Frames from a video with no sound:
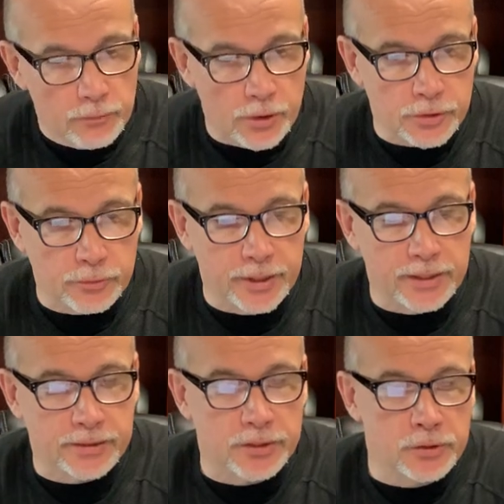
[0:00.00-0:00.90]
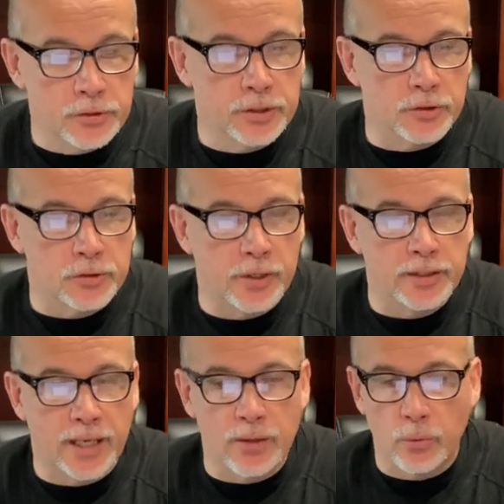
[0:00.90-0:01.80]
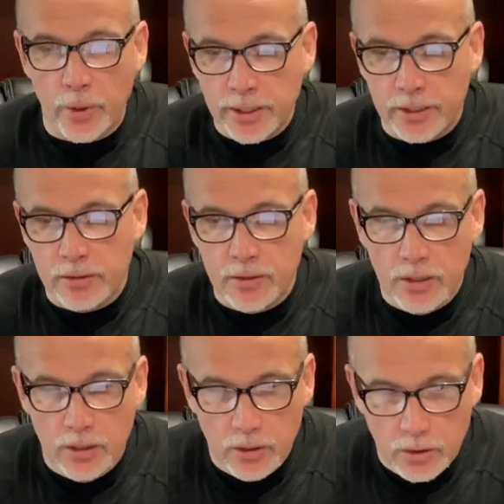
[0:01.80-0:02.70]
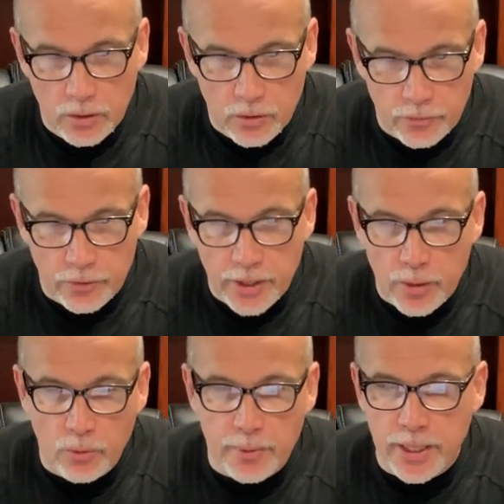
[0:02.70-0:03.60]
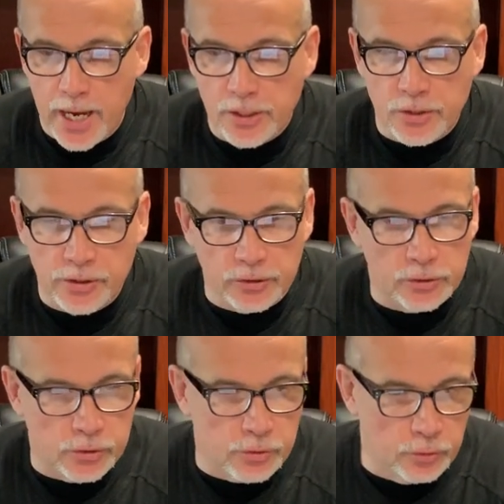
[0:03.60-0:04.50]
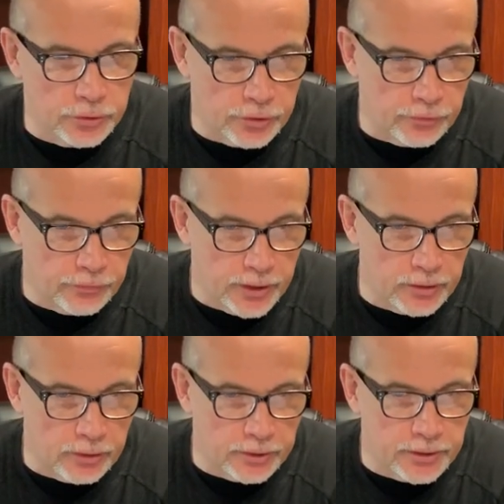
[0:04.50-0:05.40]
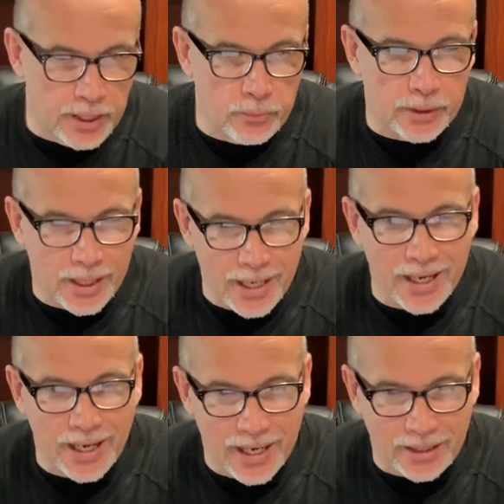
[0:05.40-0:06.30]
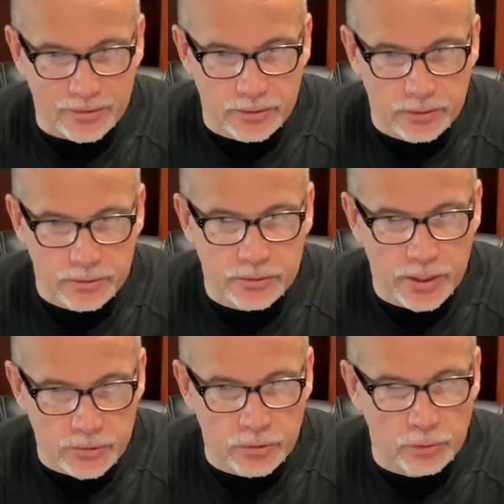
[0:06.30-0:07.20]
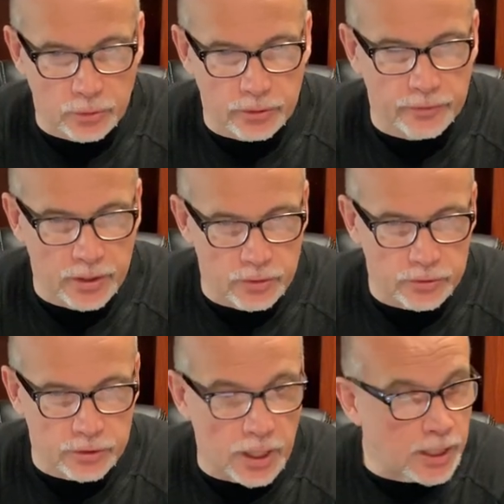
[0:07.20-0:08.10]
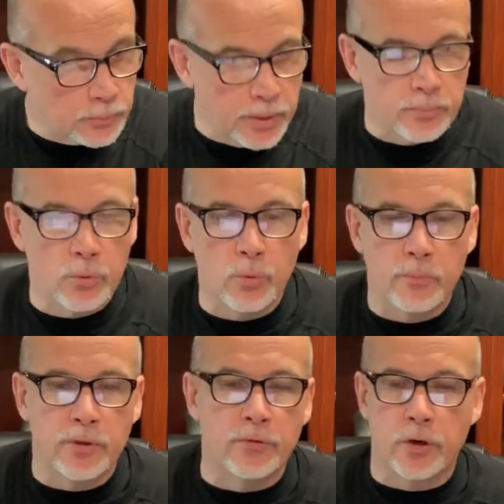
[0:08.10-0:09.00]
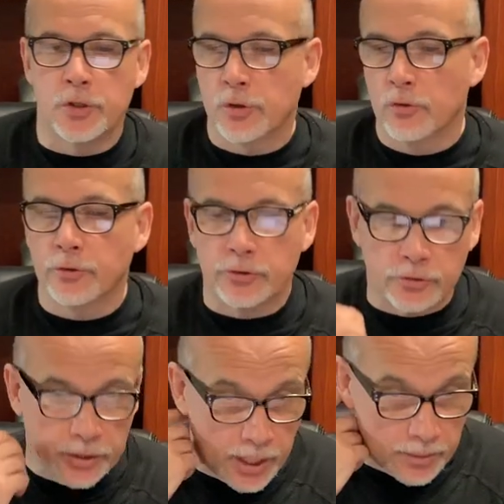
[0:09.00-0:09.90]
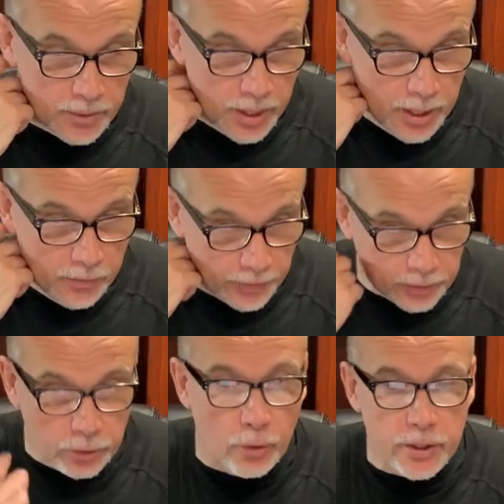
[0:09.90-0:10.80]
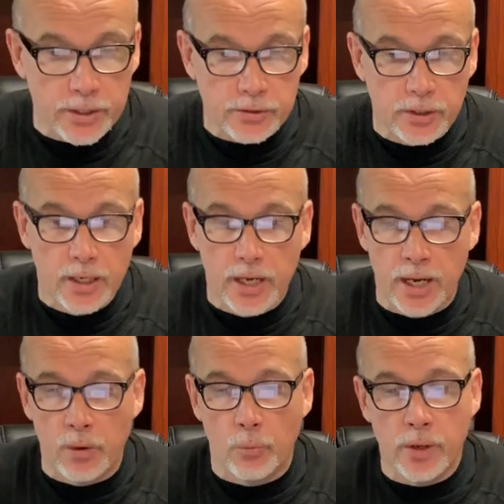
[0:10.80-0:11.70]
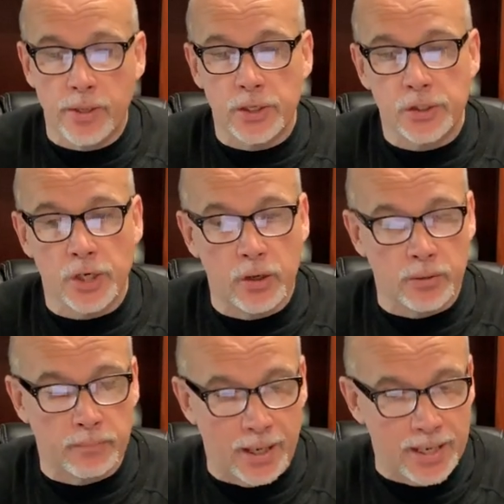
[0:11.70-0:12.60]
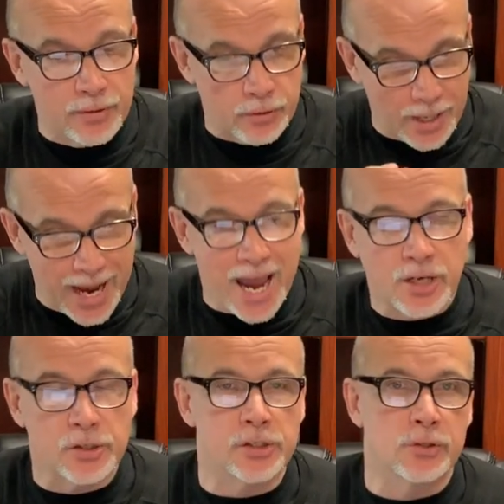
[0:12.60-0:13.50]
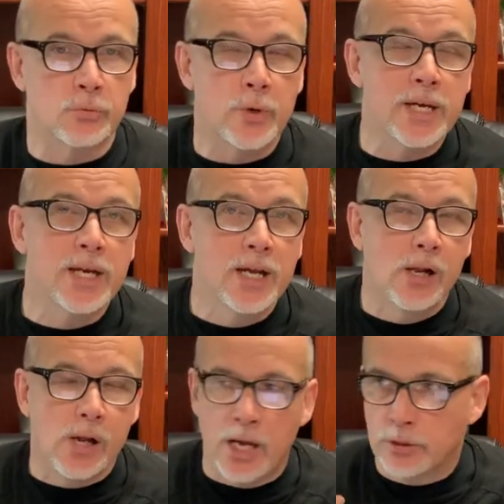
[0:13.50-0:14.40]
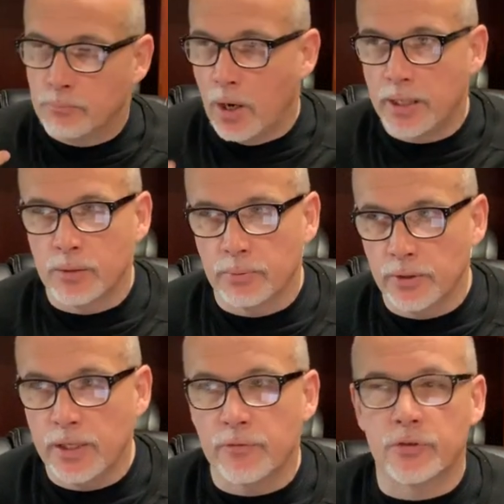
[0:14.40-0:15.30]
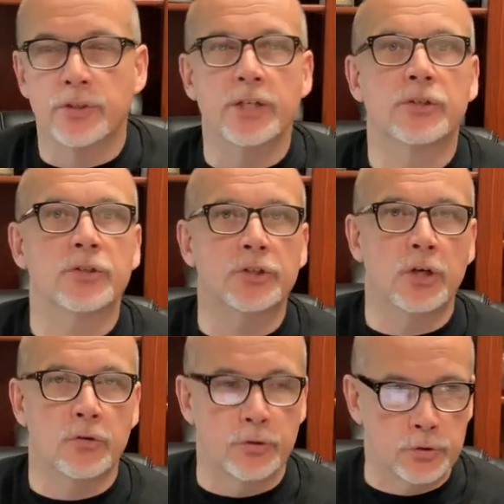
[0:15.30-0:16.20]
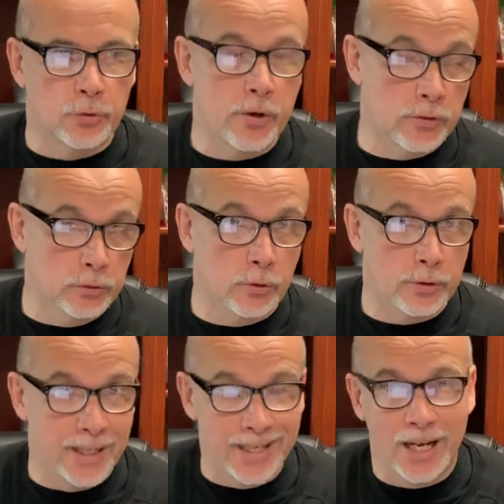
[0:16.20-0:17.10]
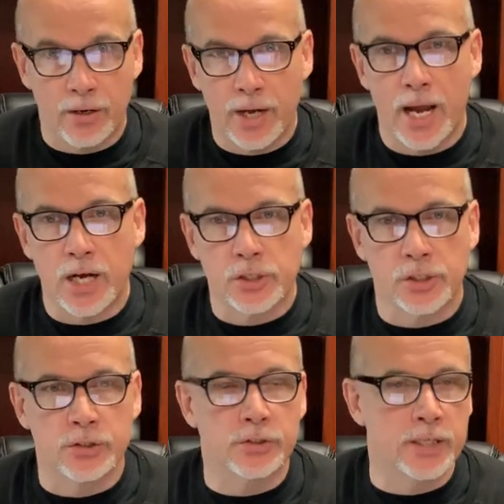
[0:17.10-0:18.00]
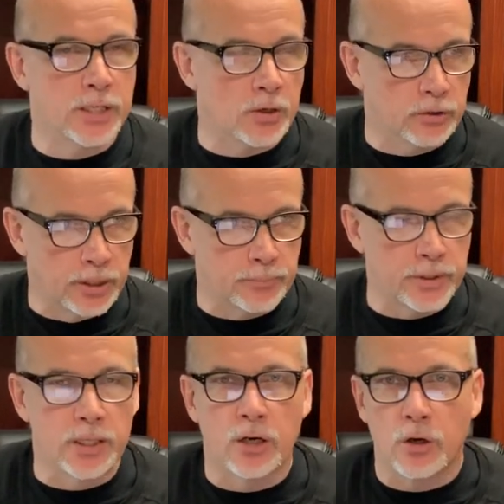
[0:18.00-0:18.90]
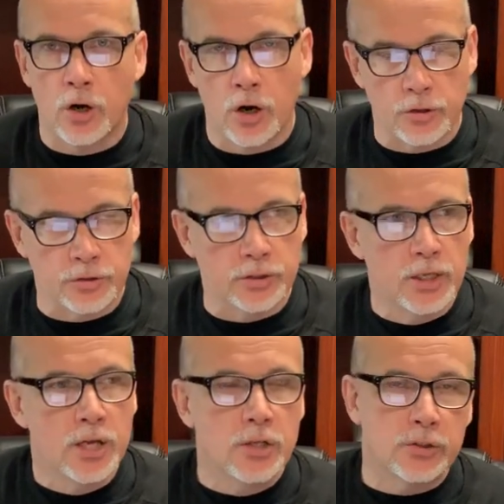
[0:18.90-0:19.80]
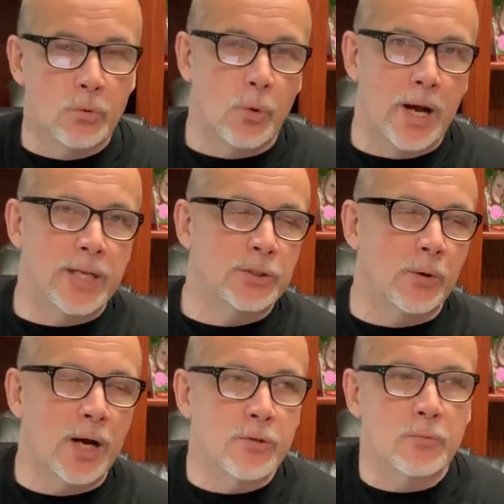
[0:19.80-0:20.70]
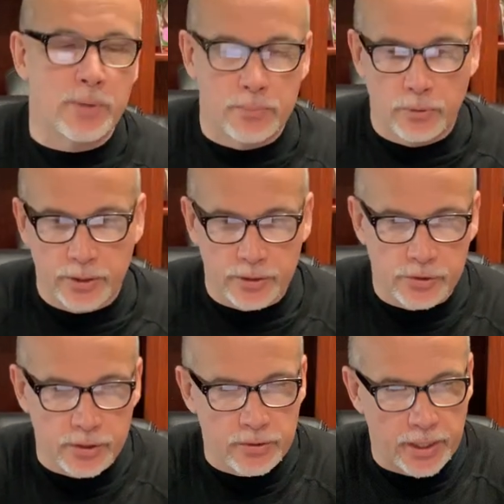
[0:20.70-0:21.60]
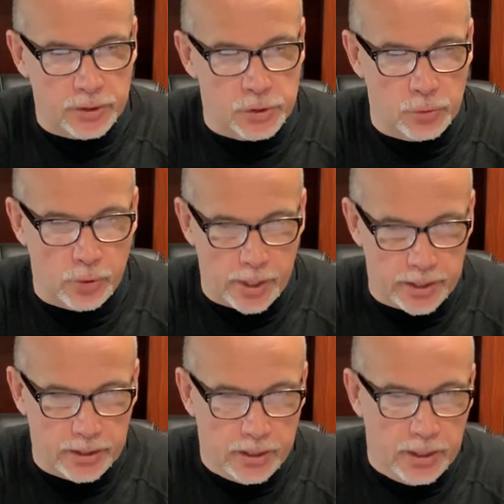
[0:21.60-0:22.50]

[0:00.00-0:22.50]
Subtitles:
Verse 3, and it says, "You shall tread down the wicked, for they will be ashes under the soles of your feet on the day when I act, says the Lord of hosts." God's people will be very joyful at this time, victorious, and when they show it by their actions. We, as a body of believers, need to show the joy of the Lord in our actions, in our lips, in our hearts. So why? So other people can see that joy.